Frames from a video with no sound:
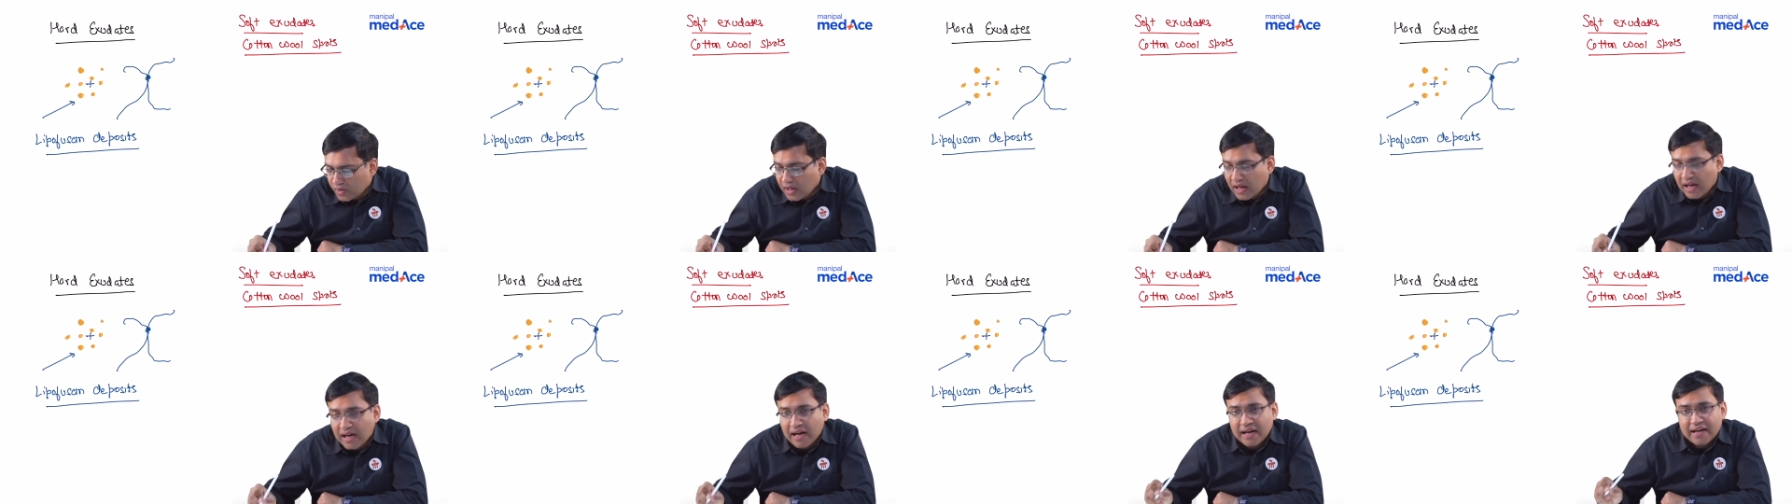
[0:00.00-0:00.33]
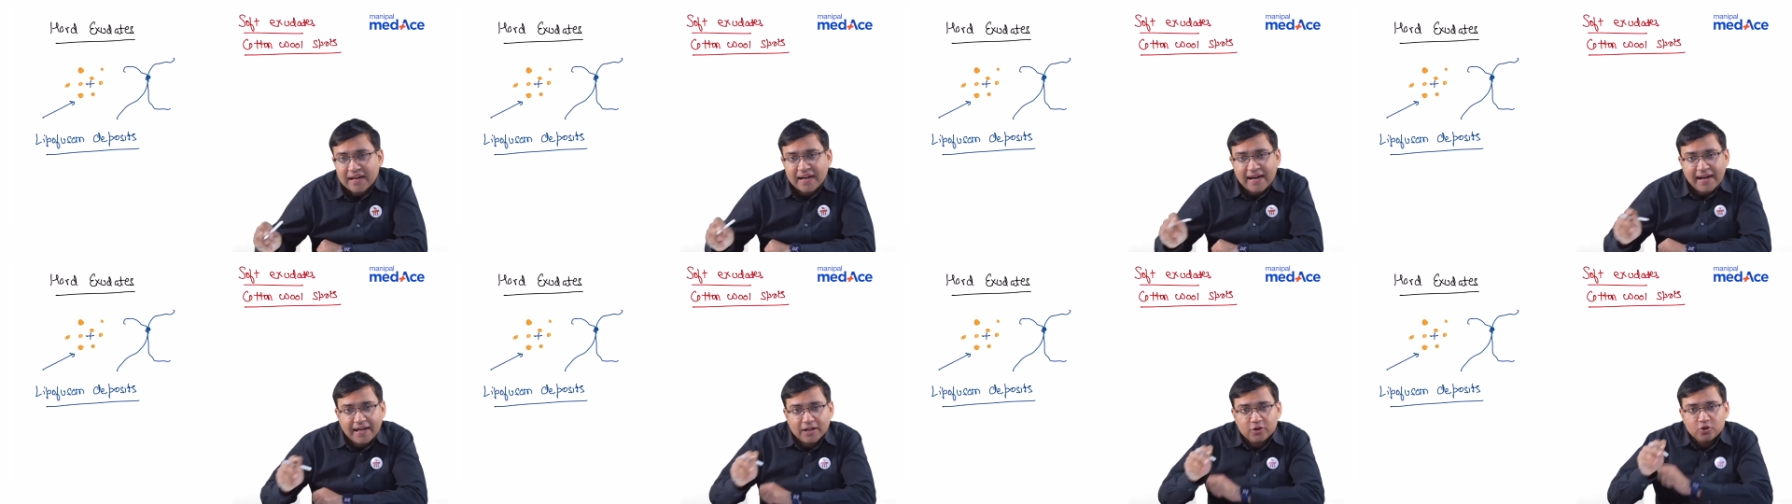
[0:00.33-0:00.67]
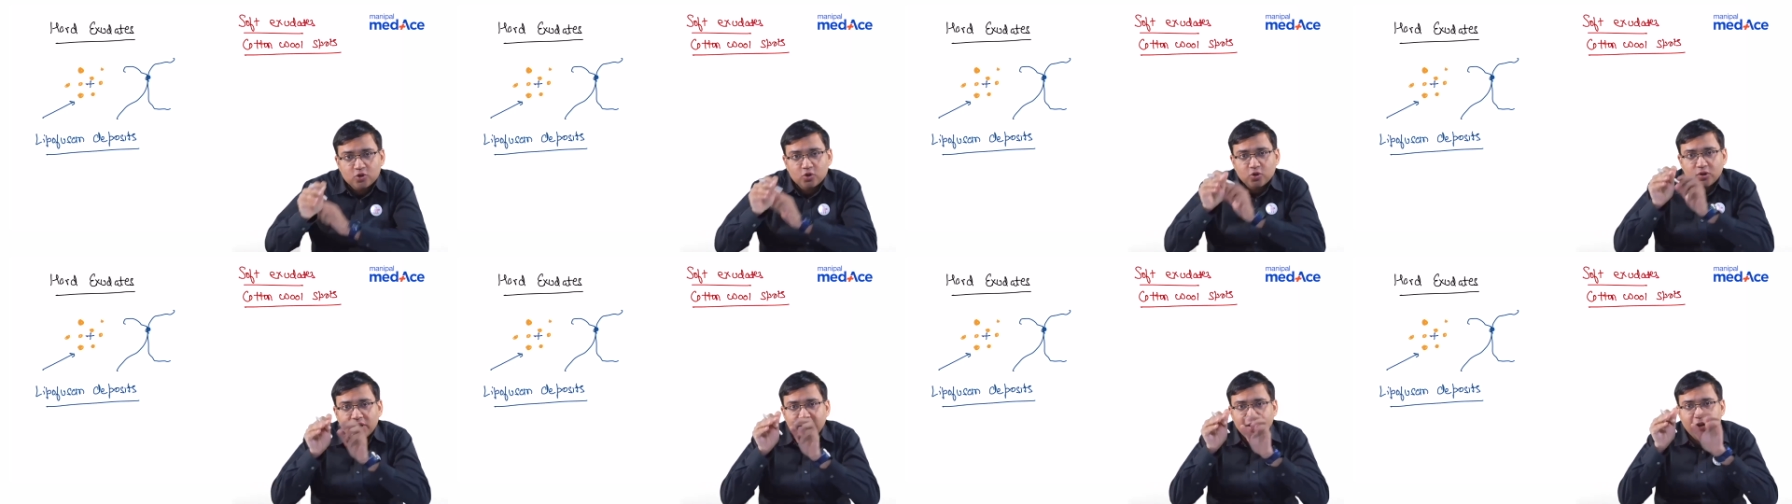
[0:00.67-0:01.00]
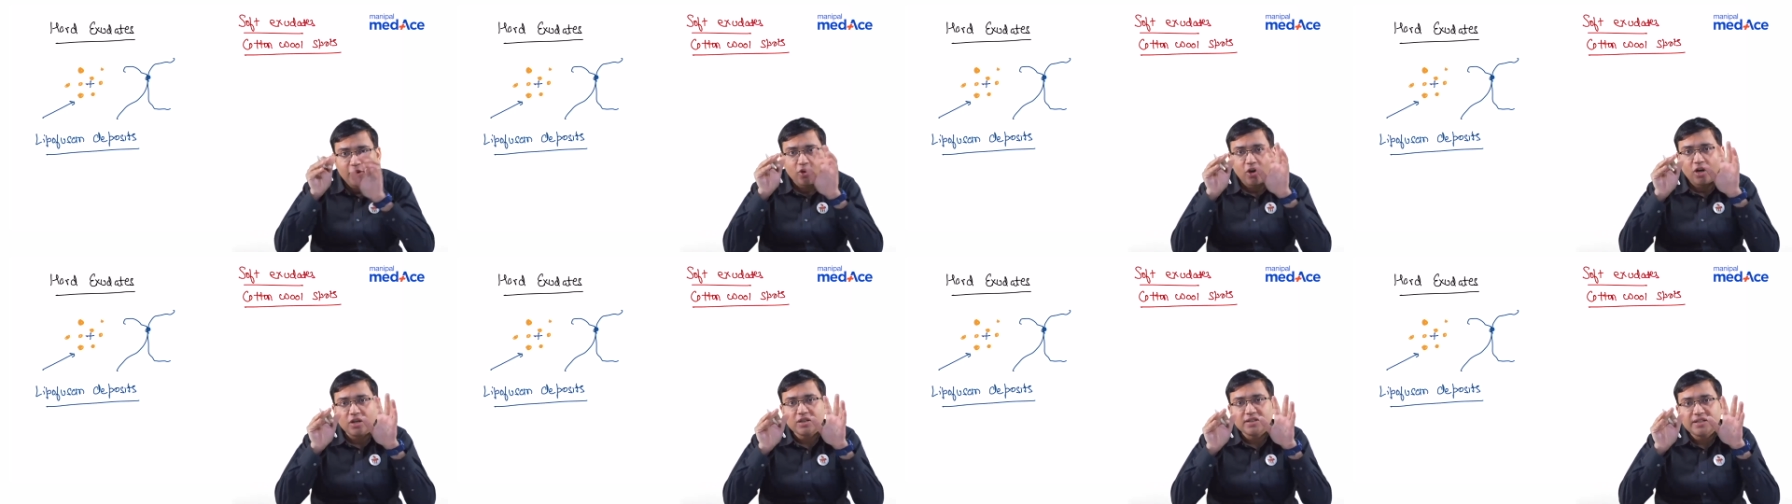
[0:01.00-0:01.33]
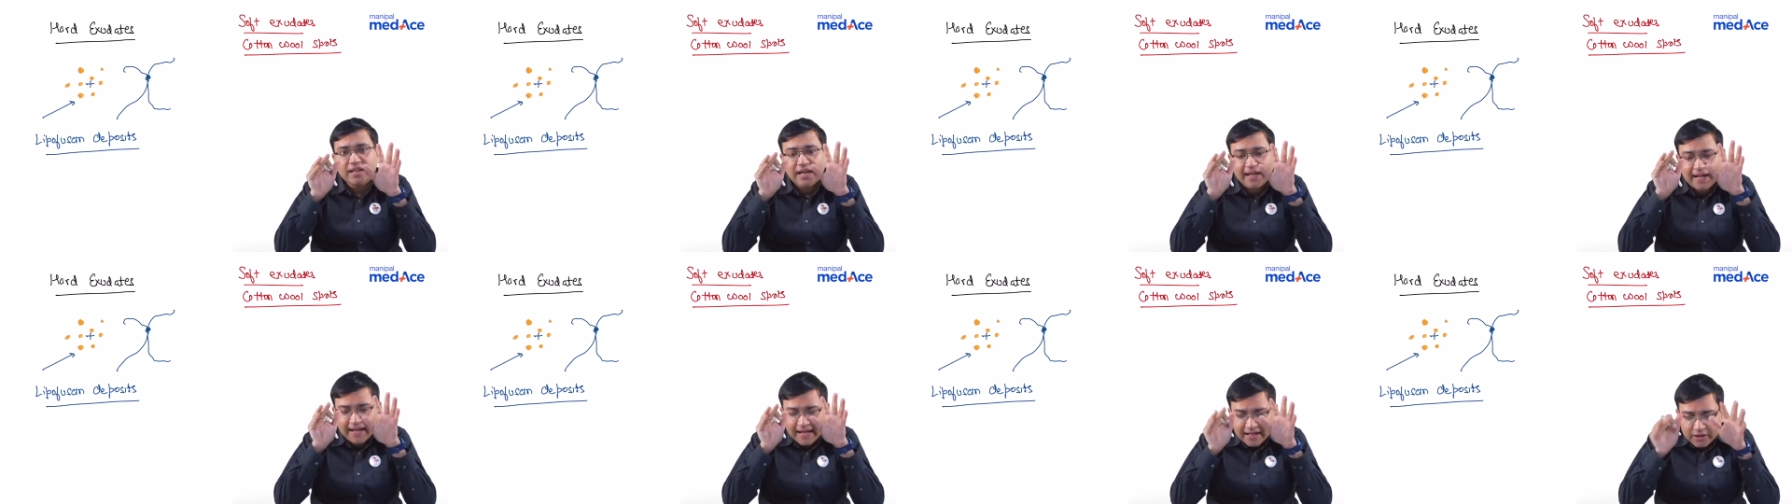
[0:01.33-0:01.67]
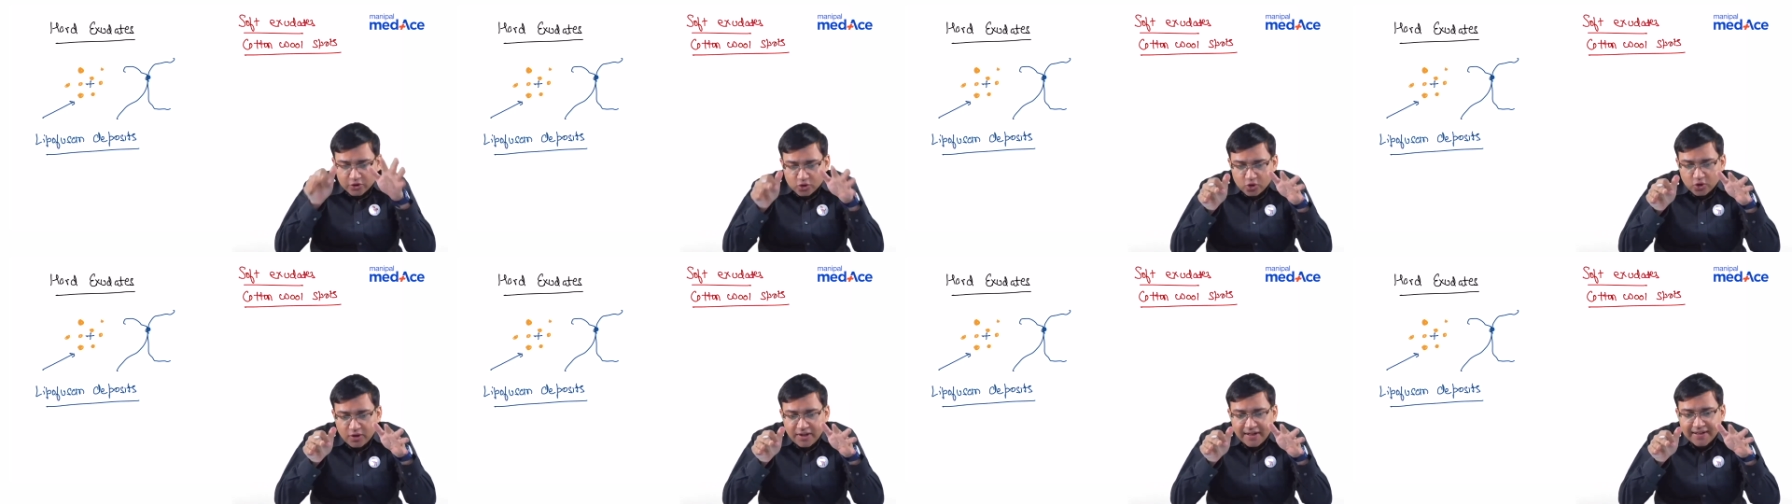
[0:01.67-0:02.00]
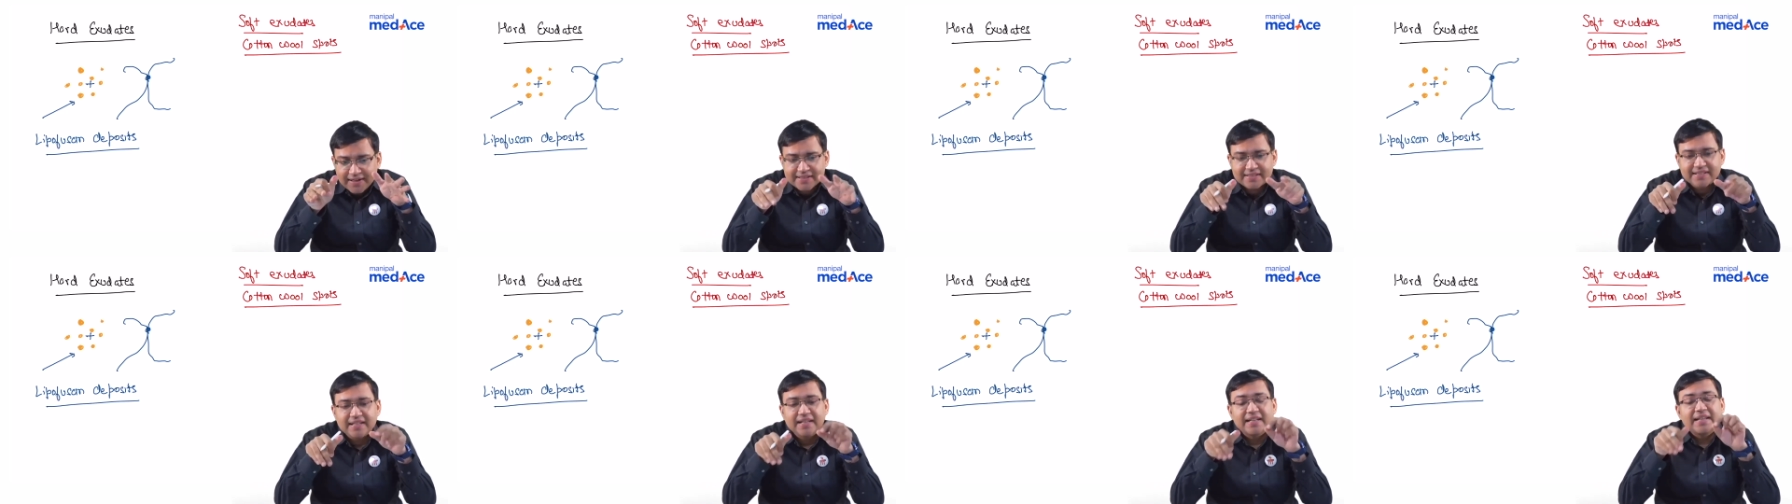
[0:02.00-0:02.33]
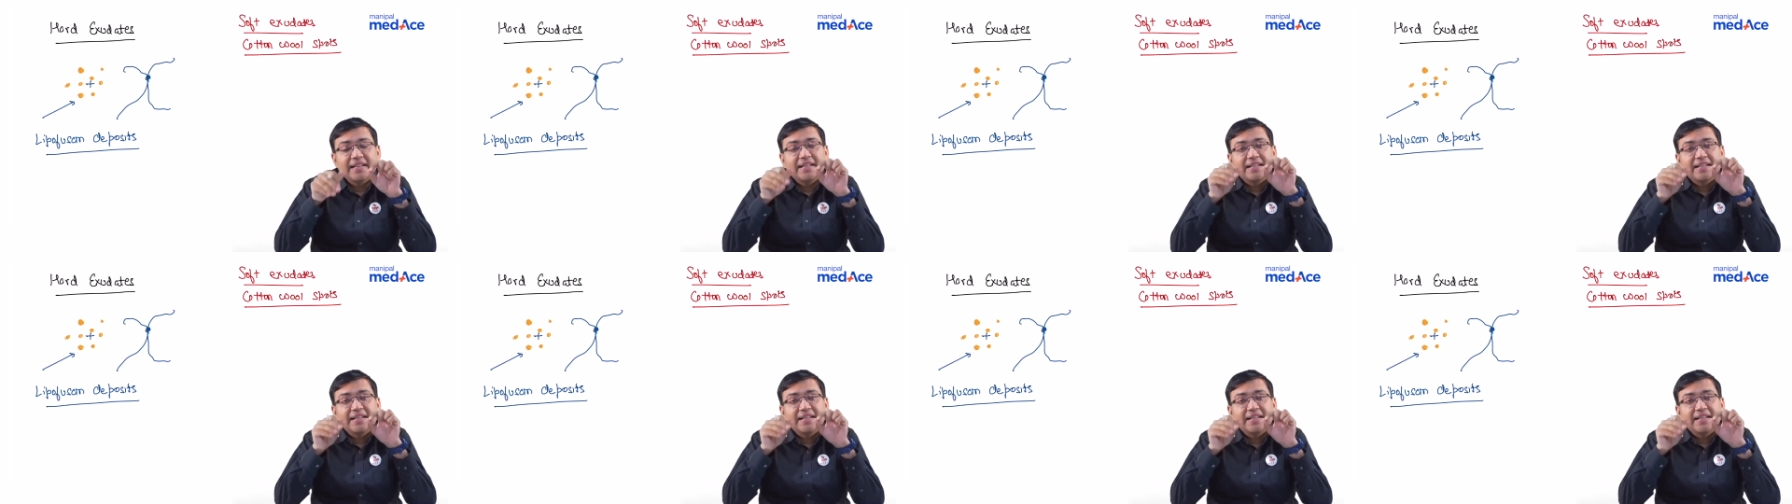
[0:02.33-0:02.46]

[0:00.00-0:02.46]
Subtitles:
are actually not the exudates.